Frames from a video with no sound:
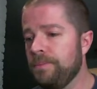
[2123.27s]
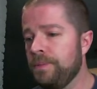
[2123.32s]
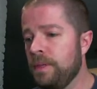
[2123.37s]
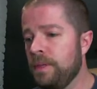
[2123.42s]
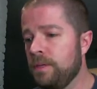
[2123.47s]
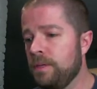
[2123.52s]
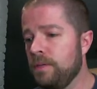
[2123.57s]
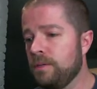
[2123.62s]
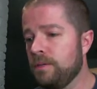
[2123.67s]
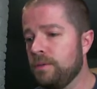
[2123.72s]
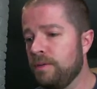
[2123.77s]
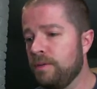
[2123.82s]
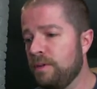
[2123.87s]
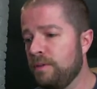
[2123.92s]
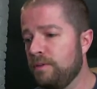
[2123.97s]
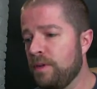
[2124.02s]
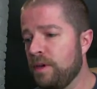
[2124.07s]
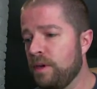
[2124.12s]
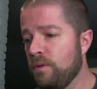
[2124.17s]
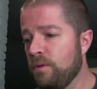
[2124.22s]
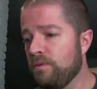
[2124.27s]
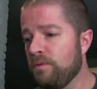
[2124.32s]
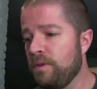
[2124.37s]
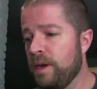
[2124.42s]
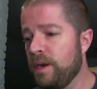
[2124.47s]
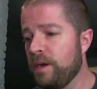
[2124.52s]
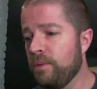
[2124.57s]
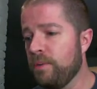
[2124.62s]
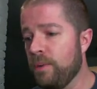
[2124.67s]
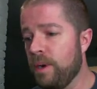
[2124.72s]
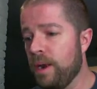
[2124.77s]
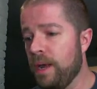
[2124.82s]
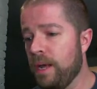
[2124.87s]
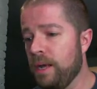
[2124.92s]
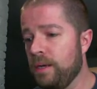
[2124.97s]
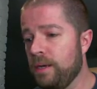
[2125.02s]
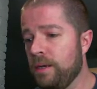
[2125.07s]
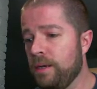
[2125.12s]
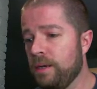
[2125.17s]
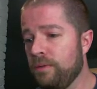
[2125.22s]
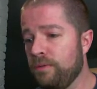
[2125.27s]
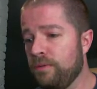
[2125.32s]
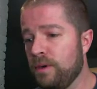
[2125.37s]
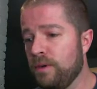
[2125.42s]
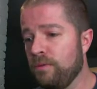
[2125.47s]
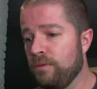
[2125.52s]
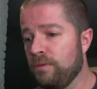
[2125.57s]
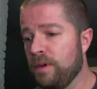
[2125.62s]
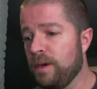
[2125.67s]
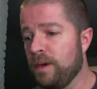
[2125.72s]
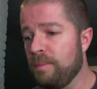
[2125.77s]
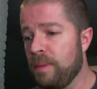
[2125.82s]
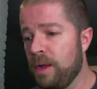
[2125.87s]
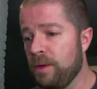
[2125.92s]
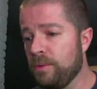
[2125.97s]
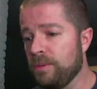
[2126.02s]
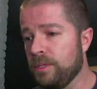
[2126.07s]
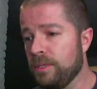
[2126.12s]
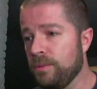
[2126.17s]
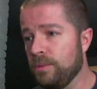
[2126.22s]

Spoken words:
So even if I don't find a red, if I don't find a mountain,